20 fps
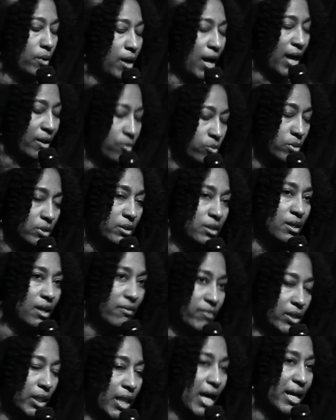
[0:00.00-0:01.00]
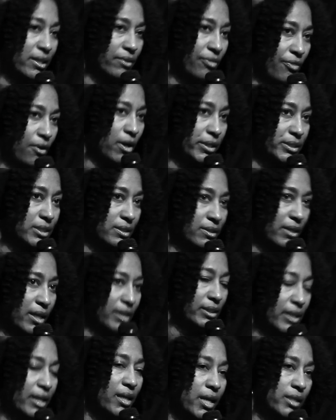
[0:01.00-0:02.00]
I really gave a lot of thought to that,
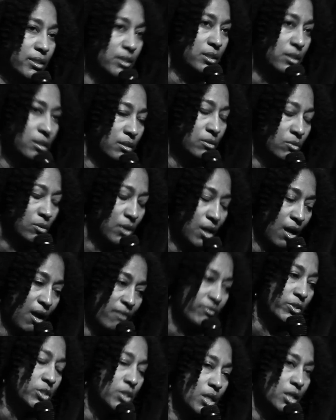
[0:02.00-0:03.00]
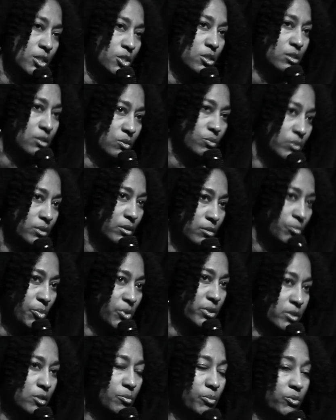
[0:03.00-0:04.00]
and I had conversations with the
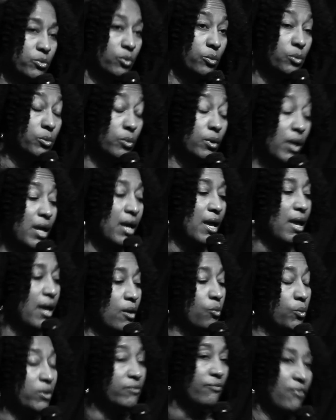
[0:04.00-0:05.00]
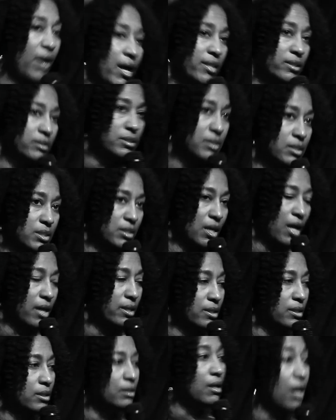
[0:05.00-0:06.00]
principal crew, and we finally
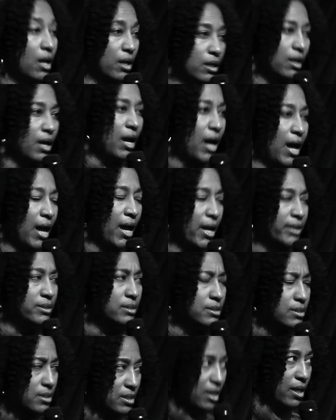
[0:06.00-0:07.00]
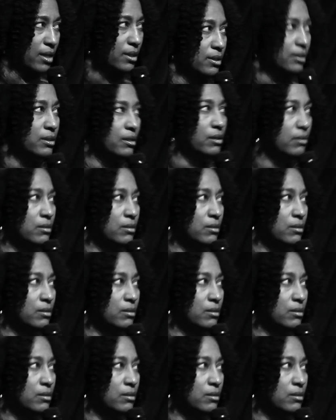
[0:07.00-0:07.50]
decided. I decided